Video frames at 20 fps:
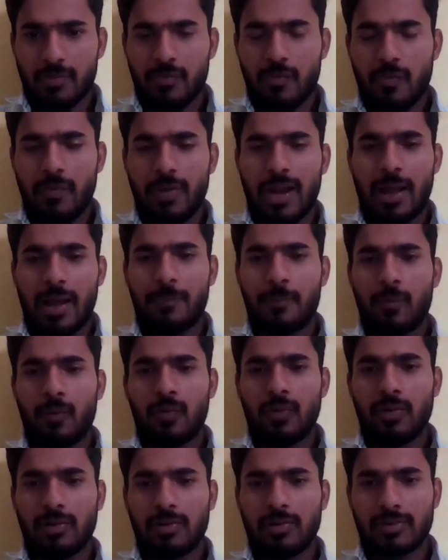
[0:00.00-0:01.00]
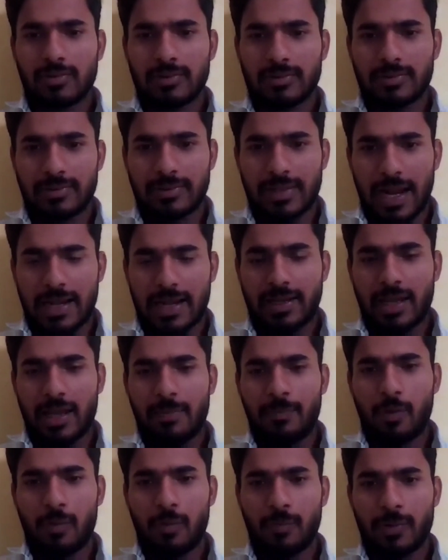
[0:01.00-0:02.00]
we will upload that
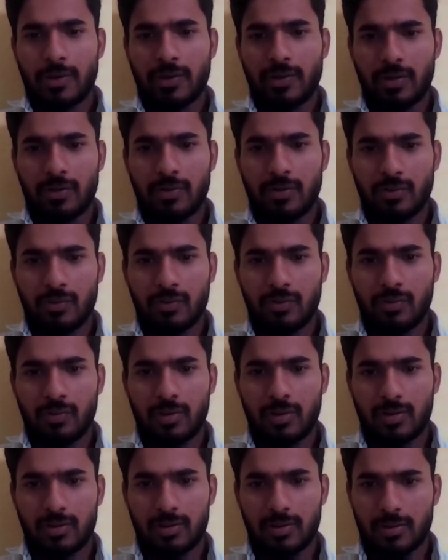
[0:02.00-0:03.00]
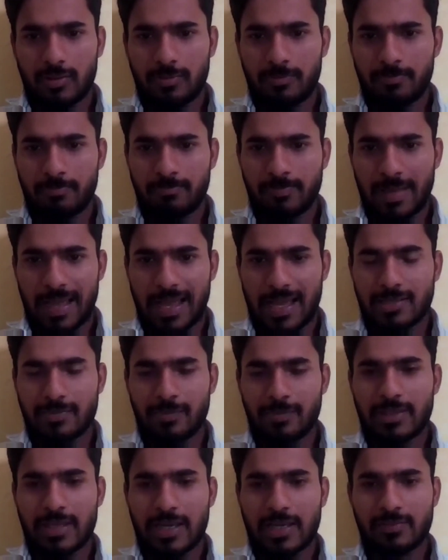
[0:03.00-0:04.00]
type of interview
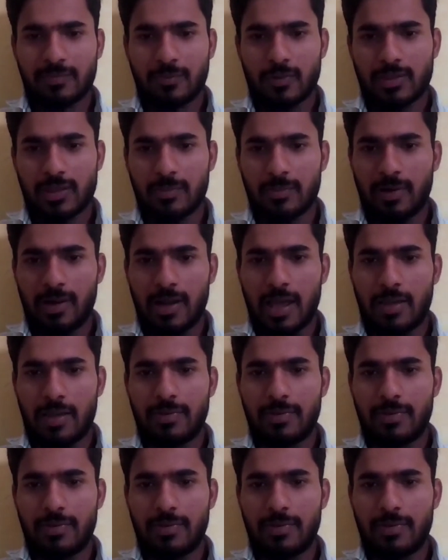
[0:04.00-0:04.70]
as much as possible.